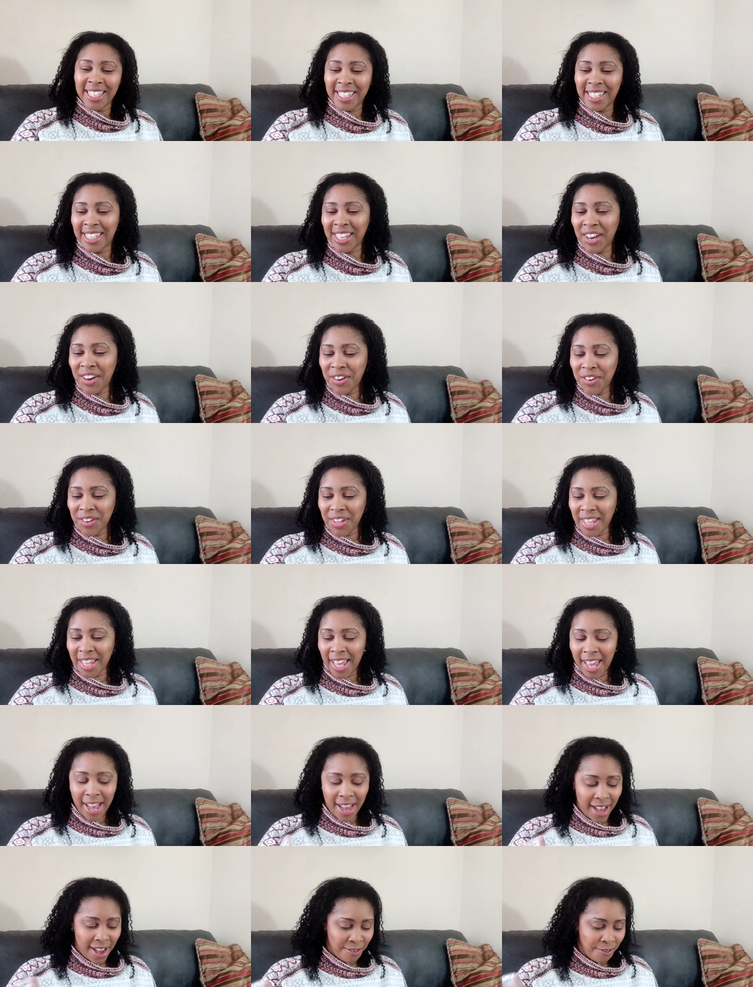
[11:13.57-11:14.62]
So
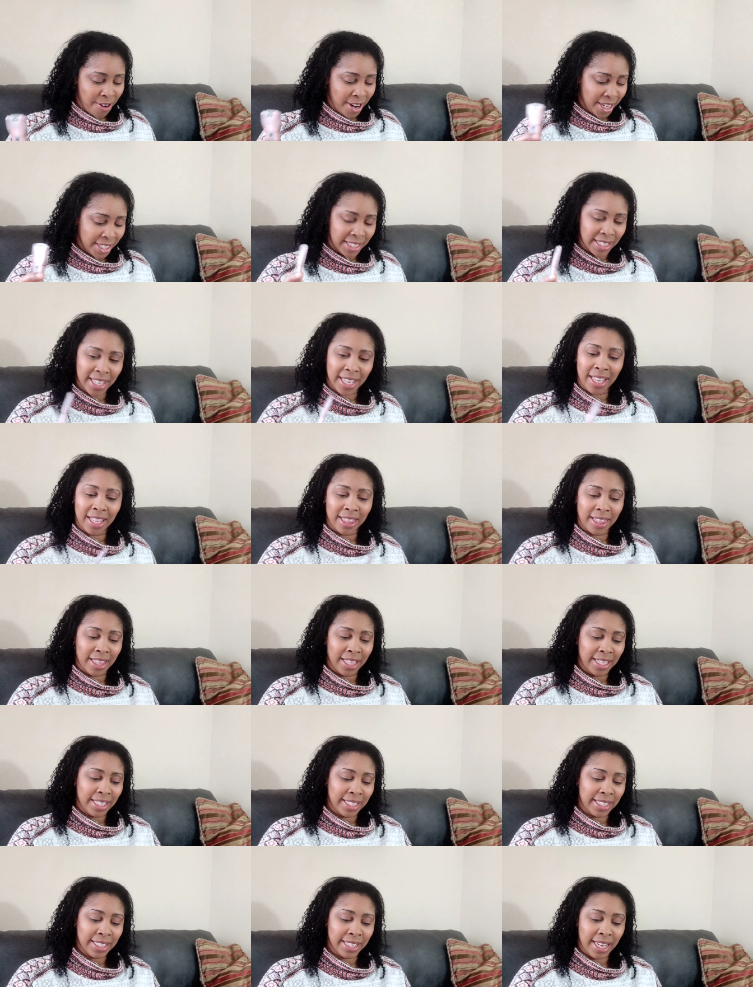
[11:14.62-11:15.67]
yeah, I wanted to get
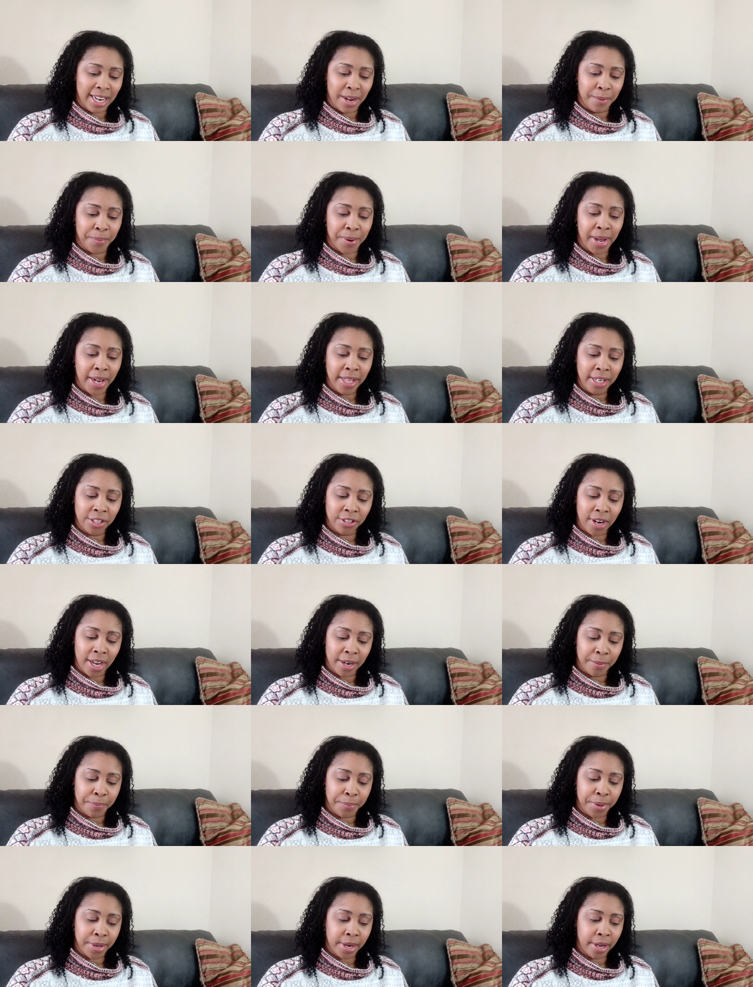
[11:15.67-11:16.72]
this, and I'll probably try
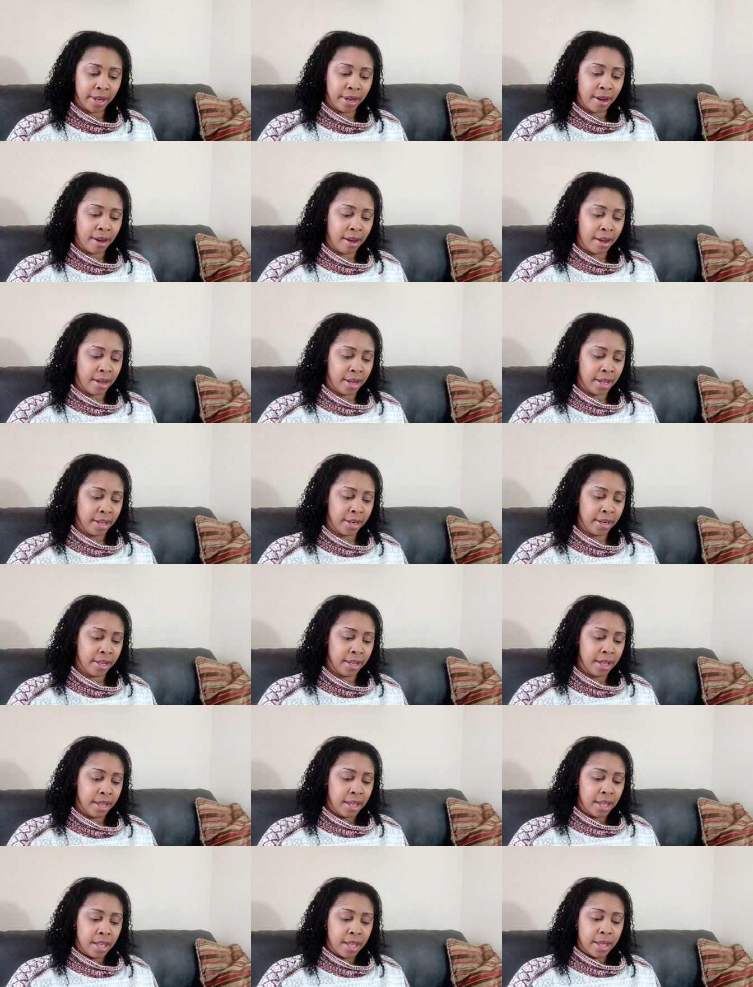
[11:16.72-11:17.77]
to put it on
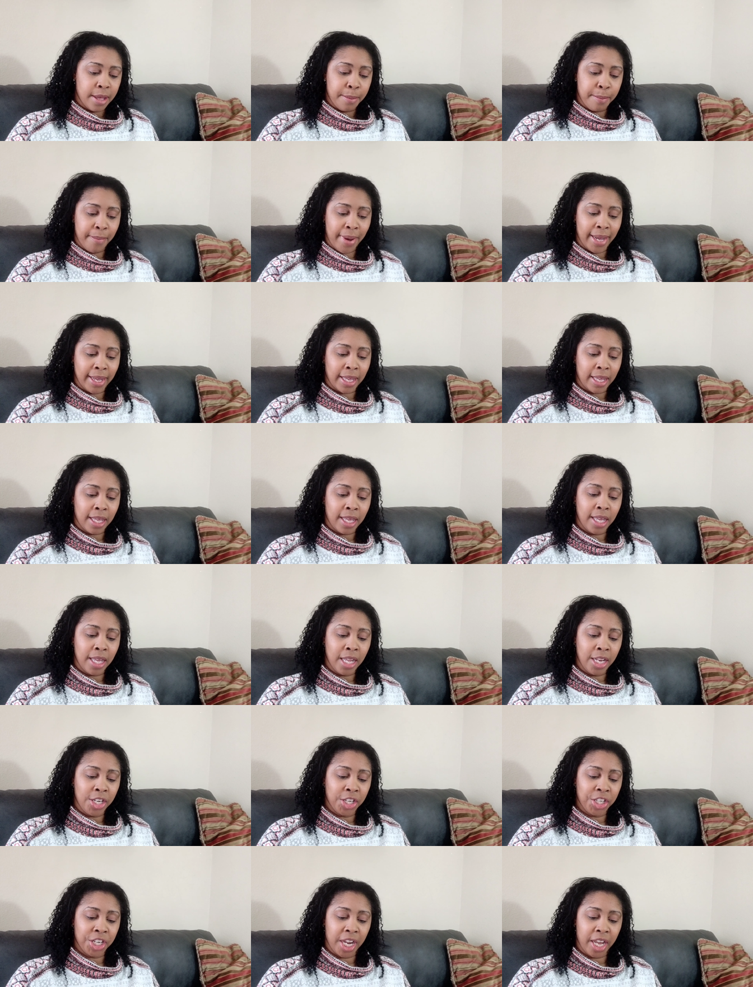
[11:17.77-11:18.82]
my
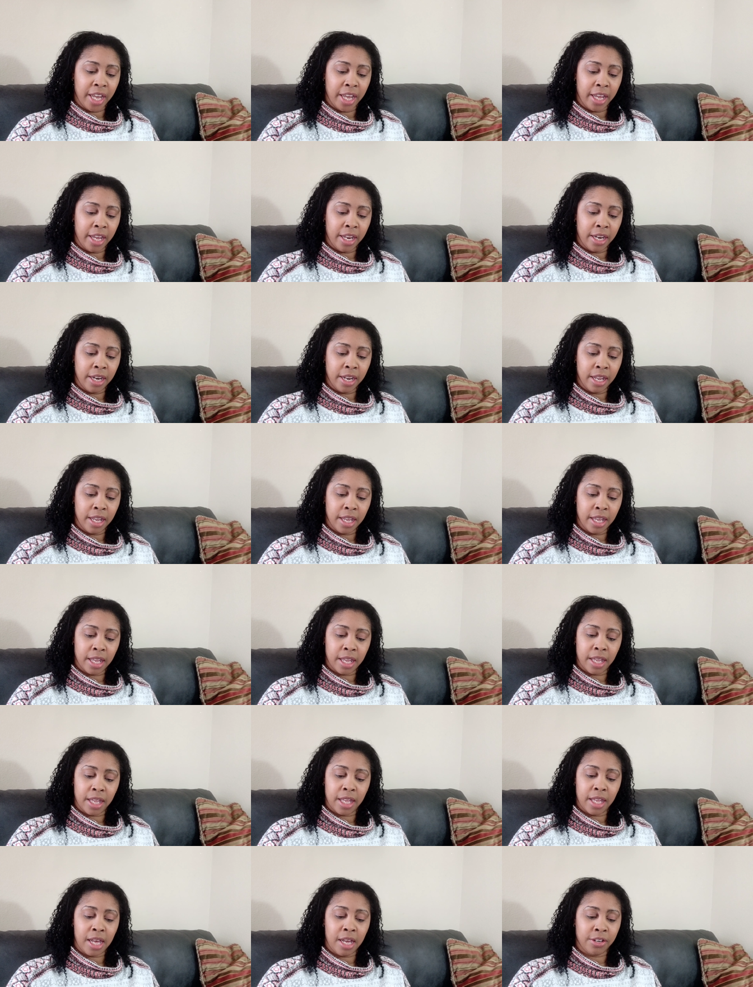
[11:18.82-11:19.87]
keychain.
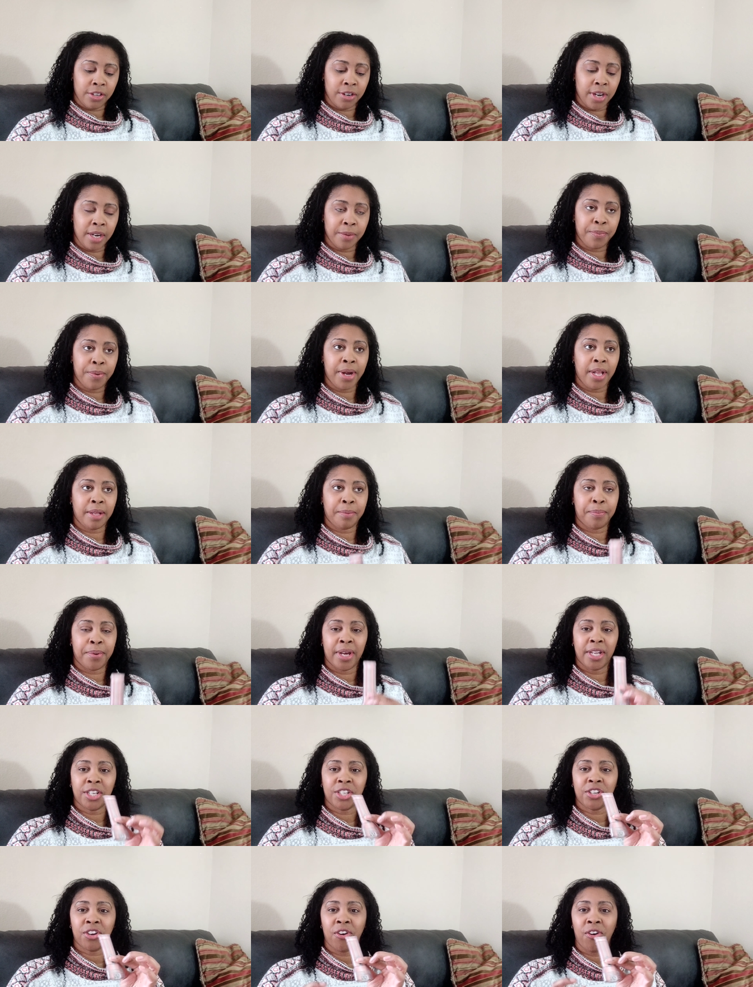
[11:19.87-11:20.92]
I'll try to probably
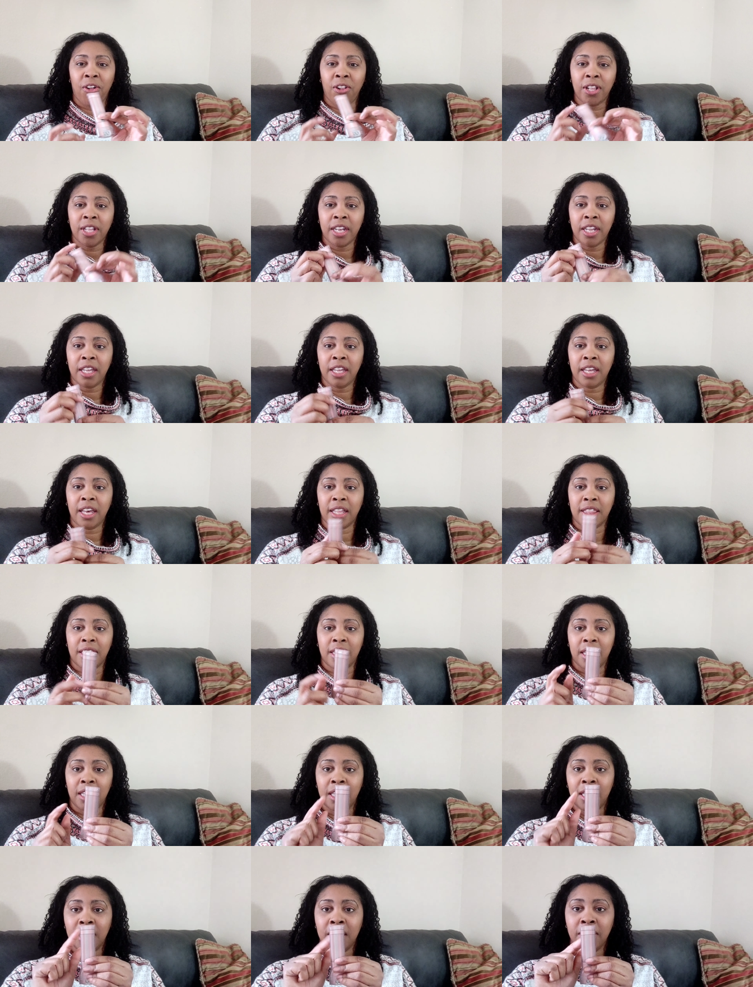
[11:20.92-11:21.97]
punch a hole in it at the
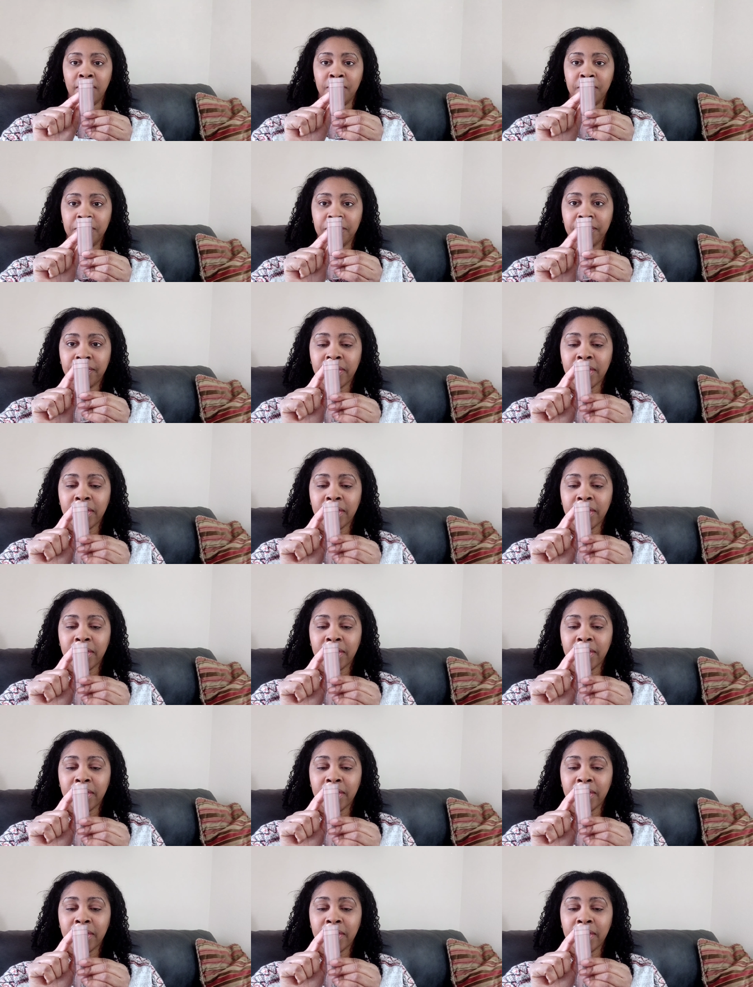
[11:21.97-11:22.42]
end